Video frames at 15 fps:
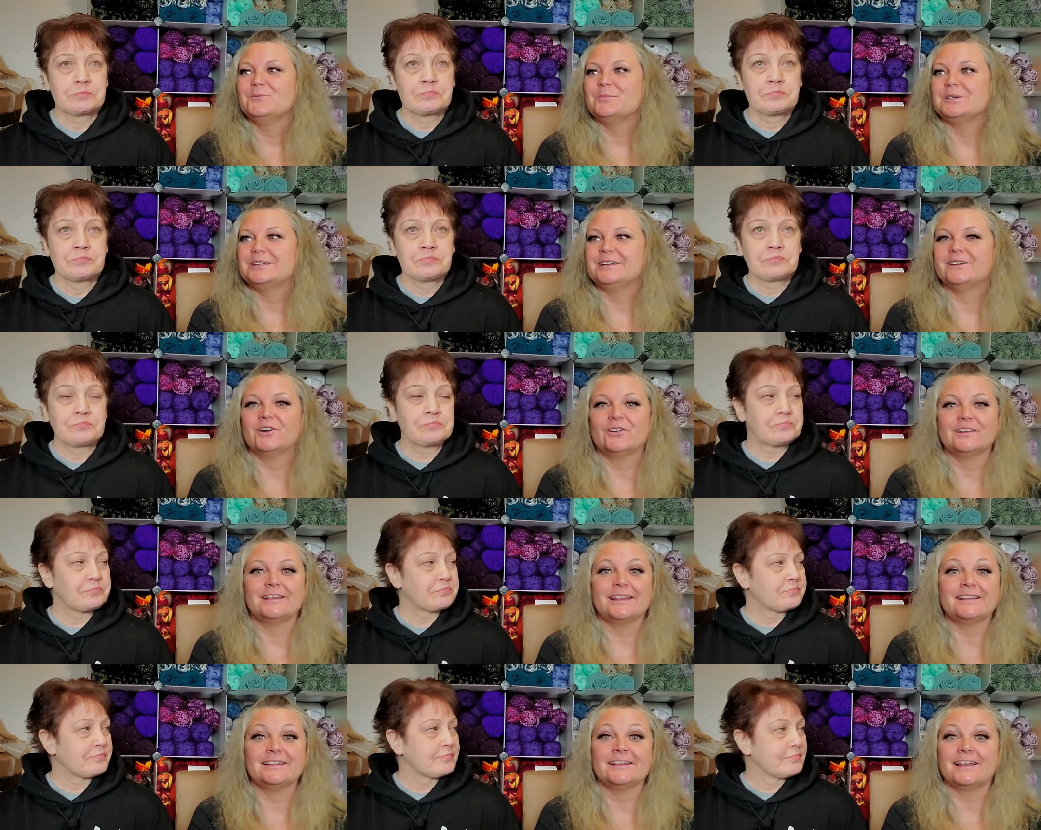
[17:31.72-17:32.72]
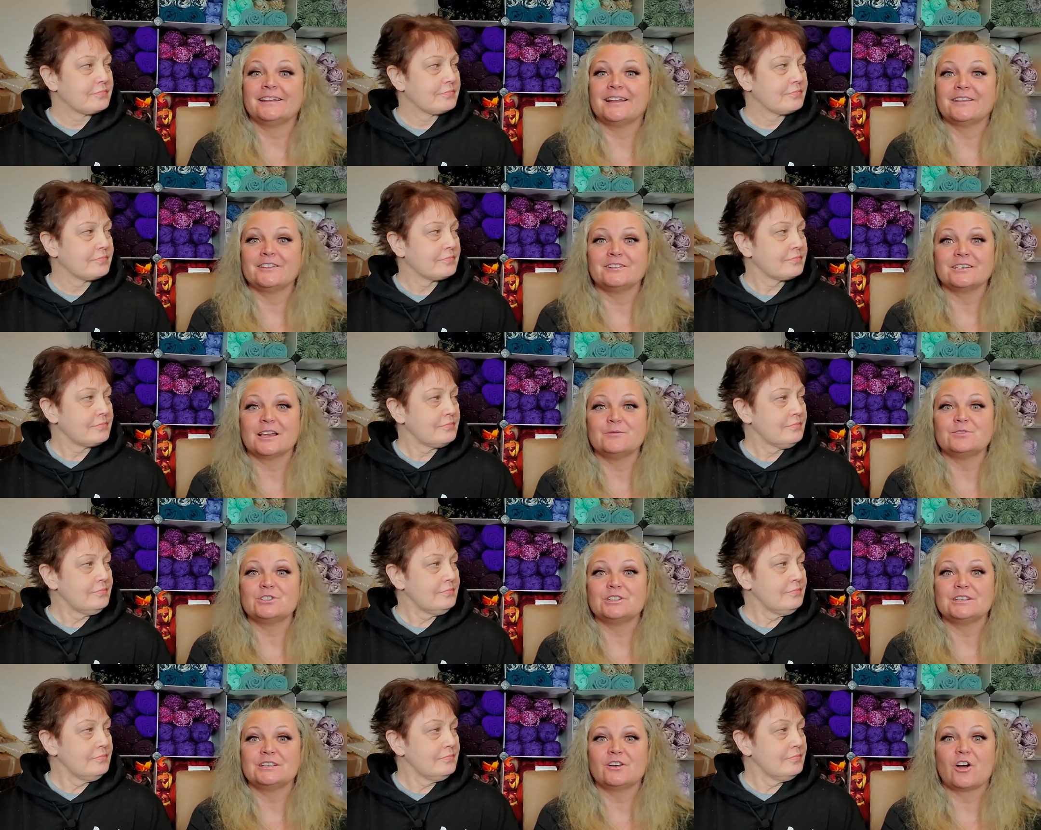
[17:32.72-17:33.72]
Speaker 1: But, you know, and then another time
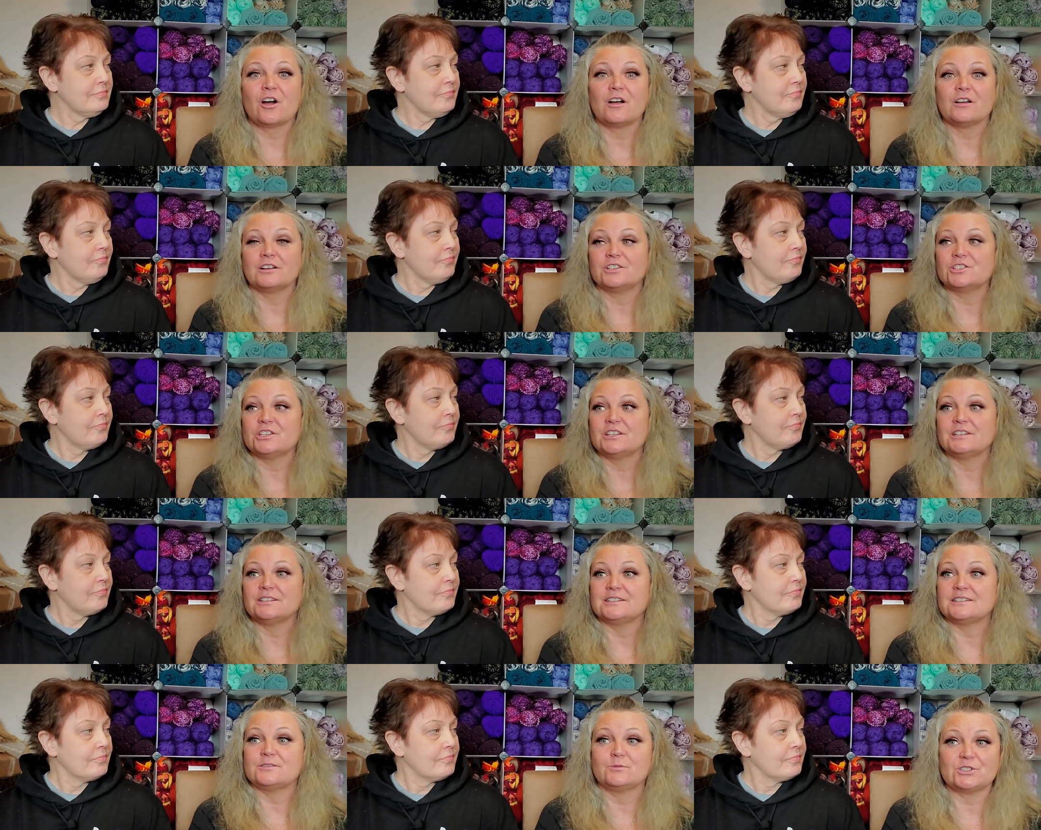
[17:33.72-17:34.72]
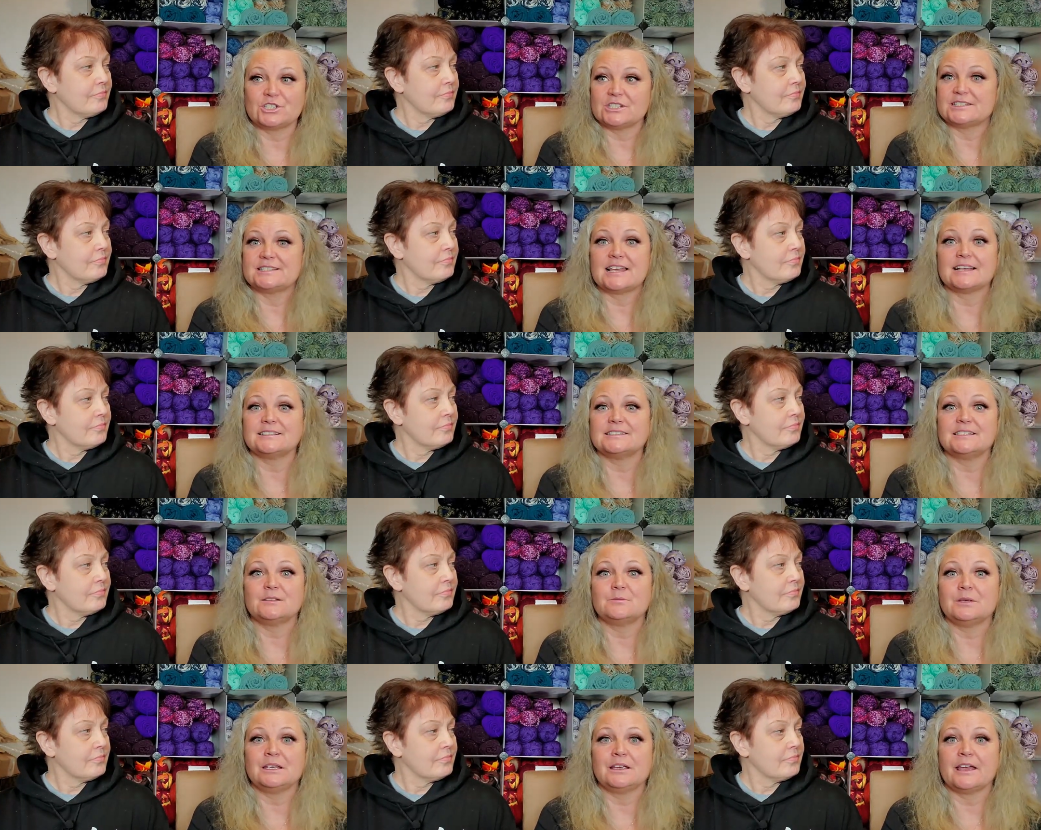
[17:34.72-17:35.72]
she's texting
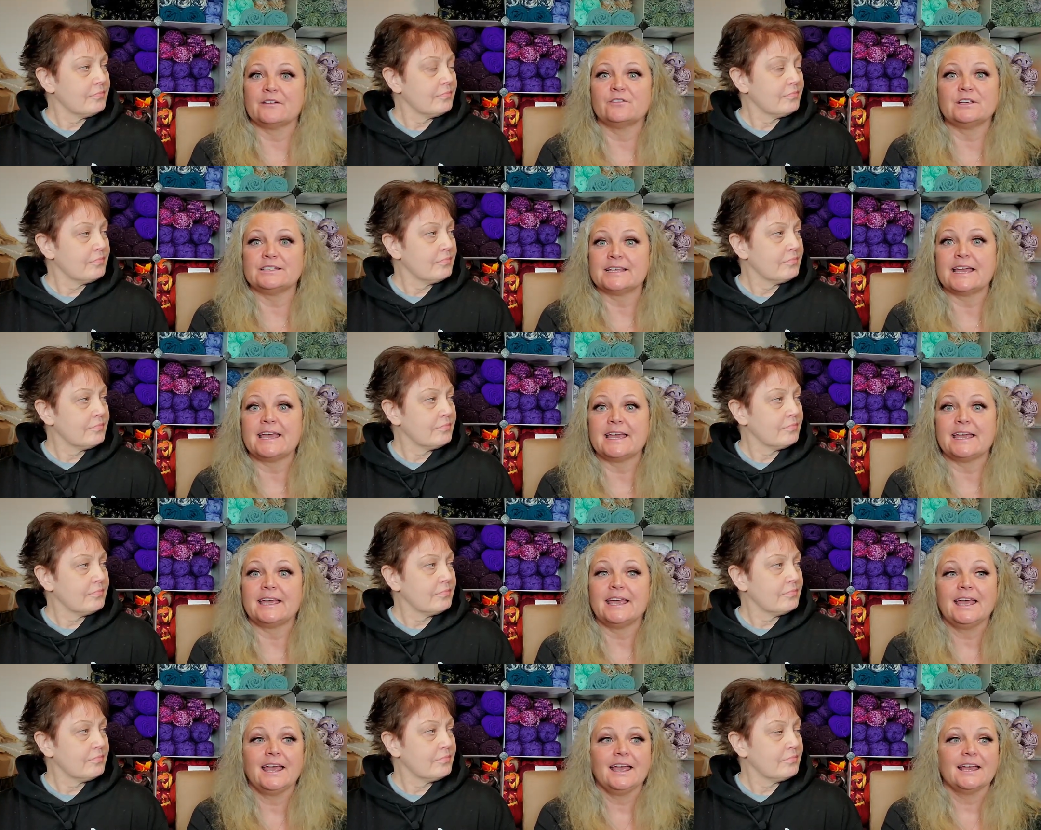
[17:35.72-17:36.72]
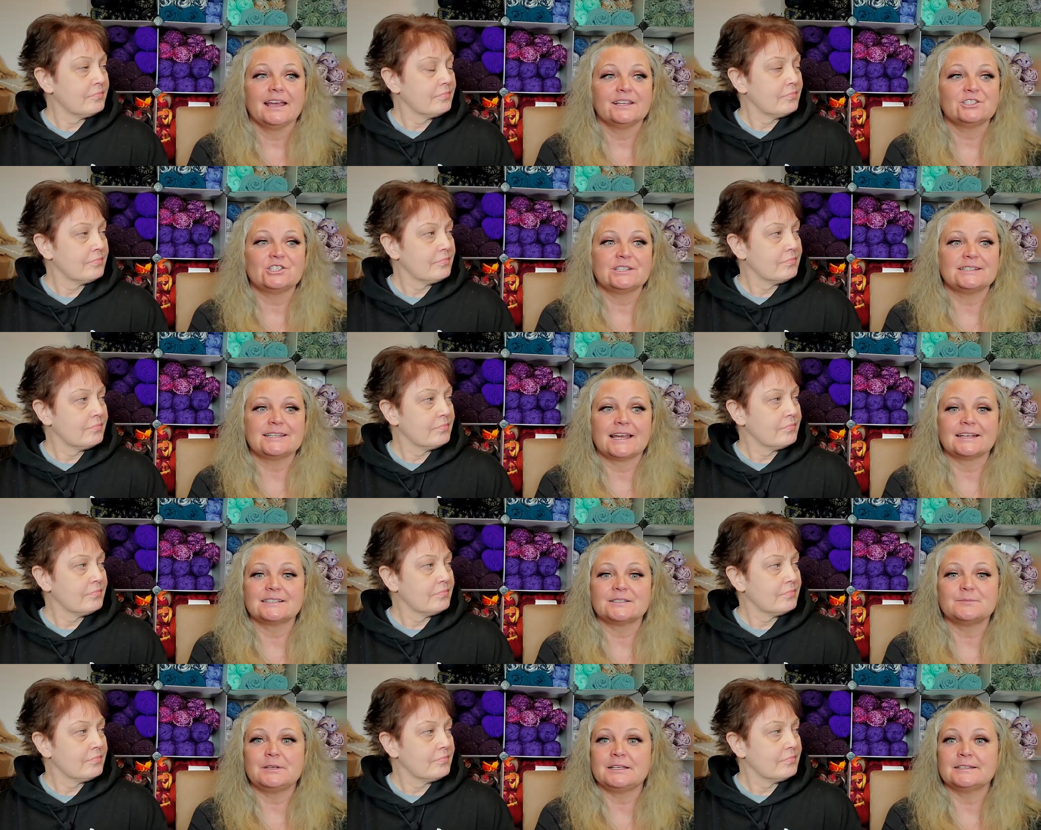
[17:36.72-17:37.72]
me every day and she
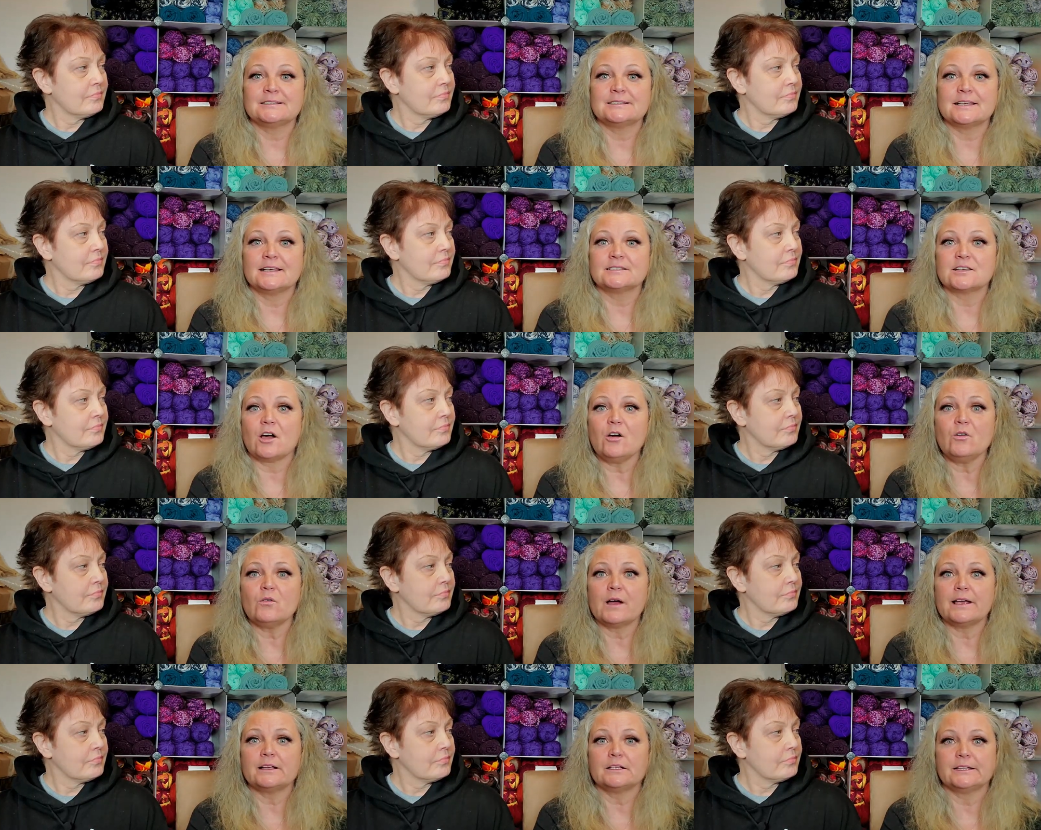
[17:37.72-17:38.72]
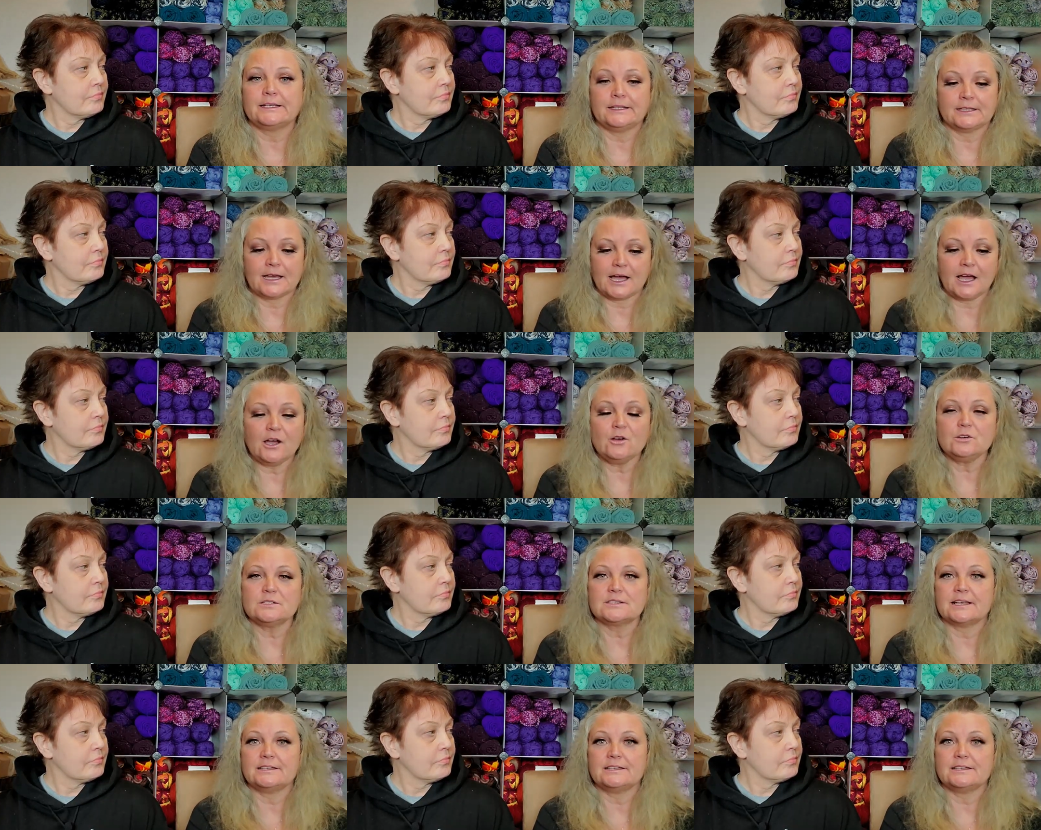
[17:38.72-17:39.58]
texts me and says, oh, I cleaned the house.